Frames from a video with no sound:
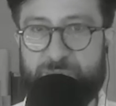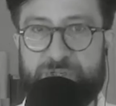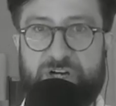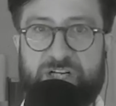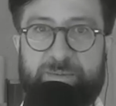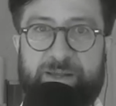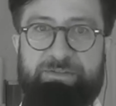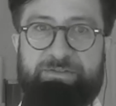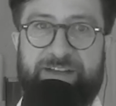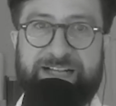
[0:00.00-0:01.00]
we talked
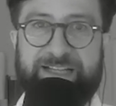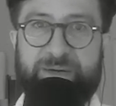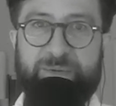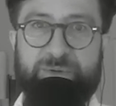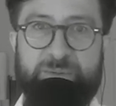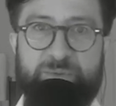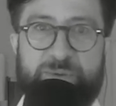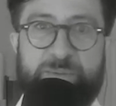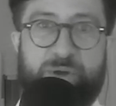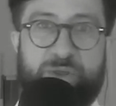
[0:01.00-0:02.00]
about the fact that
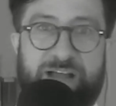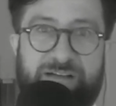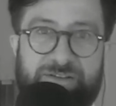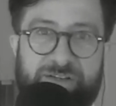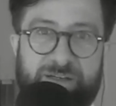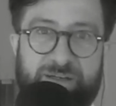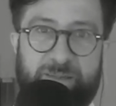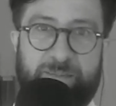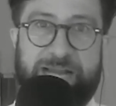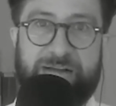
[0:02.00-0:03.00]
we both have
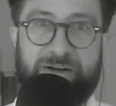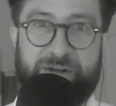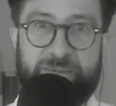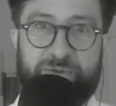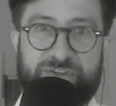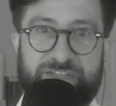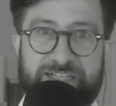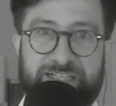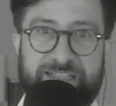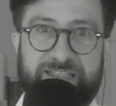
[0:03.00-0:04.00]
a background in
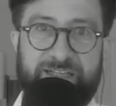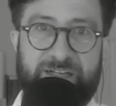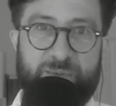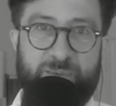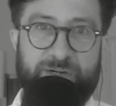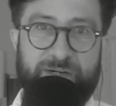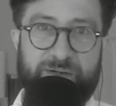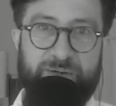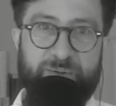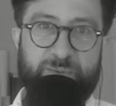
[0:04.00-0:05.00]
music. And
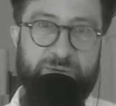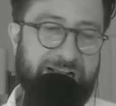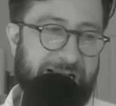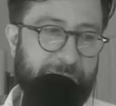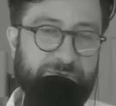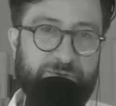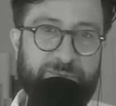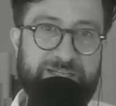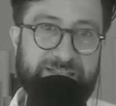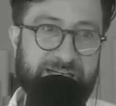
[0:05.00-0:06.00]
what happened for
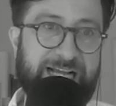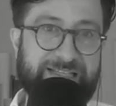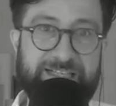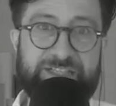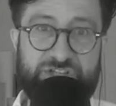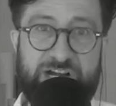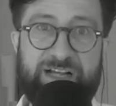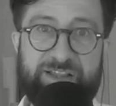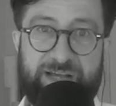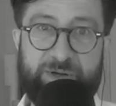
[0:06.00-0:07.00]
me is like as a
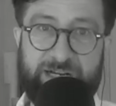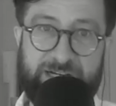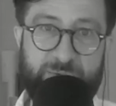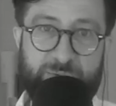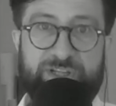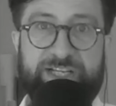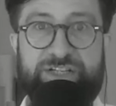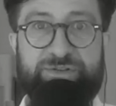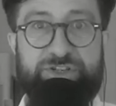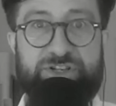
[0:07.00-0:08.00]
child, I got really
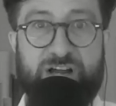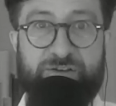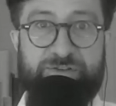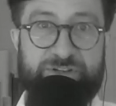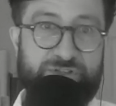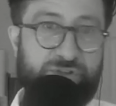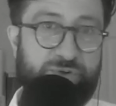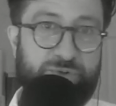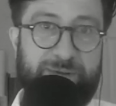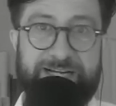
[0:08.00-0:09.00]
into photography
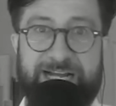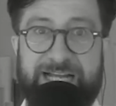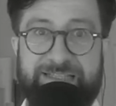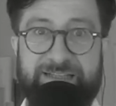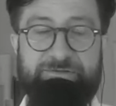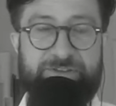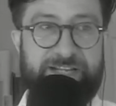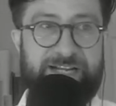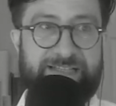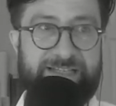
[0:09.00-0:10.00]
through my dad's stuff.
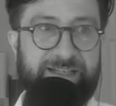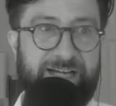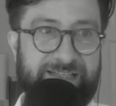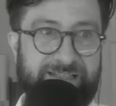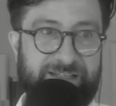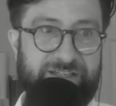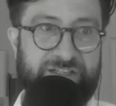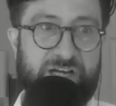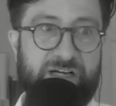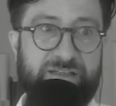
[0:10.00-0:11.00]
And then as a
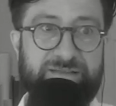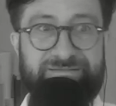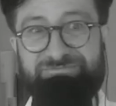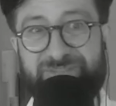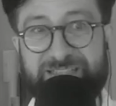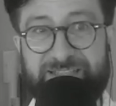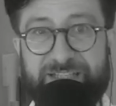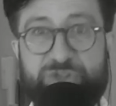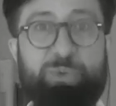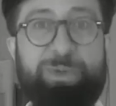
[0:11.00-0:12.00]
young, let's
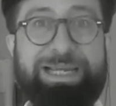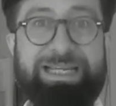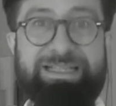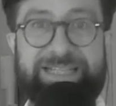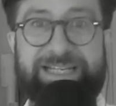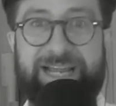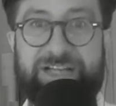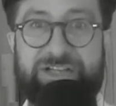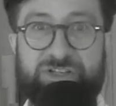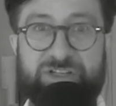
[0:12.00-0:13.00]
say
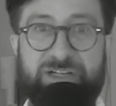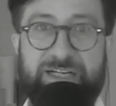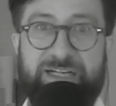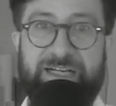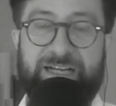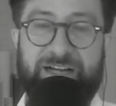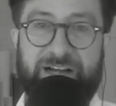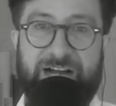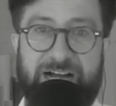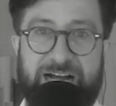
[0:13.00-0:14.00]
teenager,
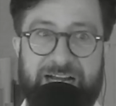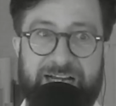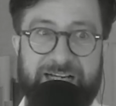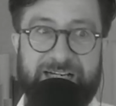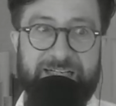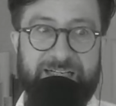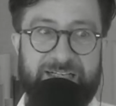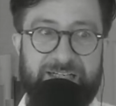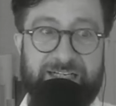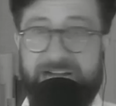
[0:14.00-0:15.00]
I
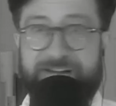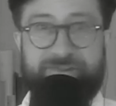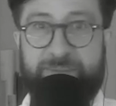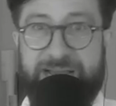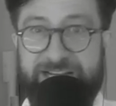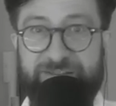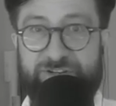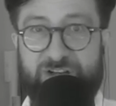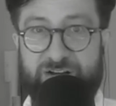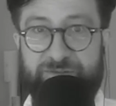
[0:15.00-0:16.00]
kind of abandoned
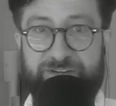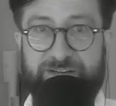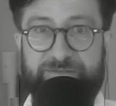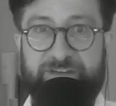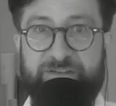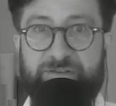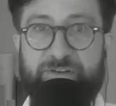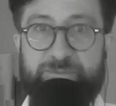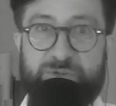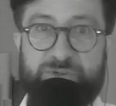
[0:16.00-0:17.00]
photography in favor
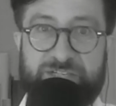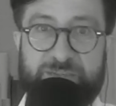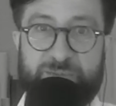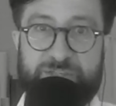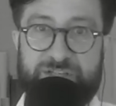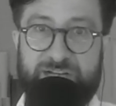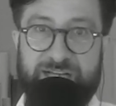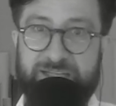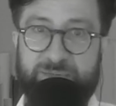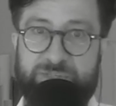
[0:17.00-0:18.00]
of music, which
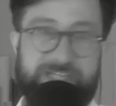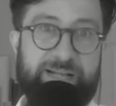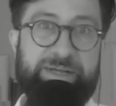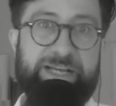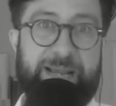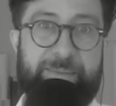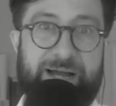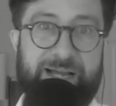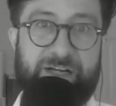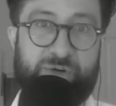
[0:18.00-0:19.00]
then became
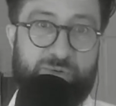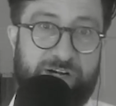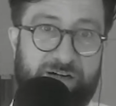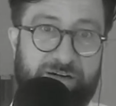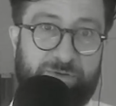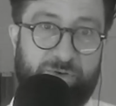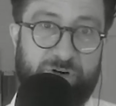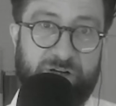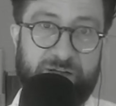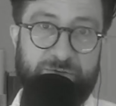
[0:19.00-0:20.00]
my career
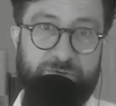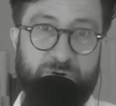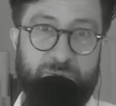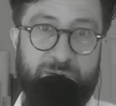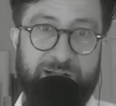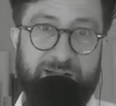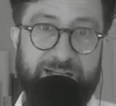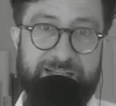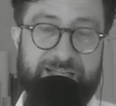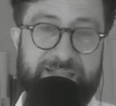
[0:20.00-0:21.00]
for a while.
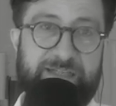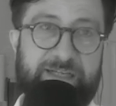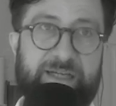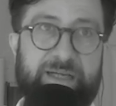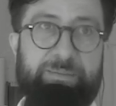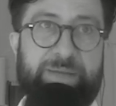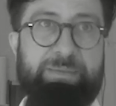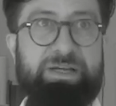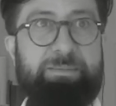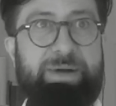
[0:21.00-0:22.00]
And then
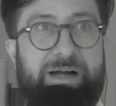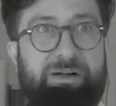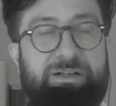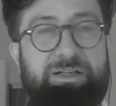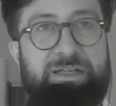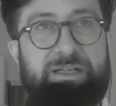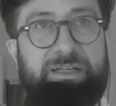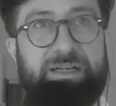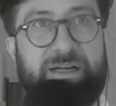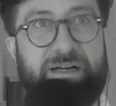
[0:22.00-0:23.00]
maybe about
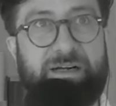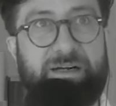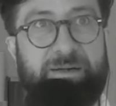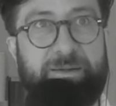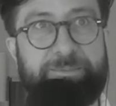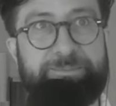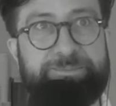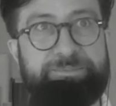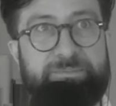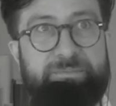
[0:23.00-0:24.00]
10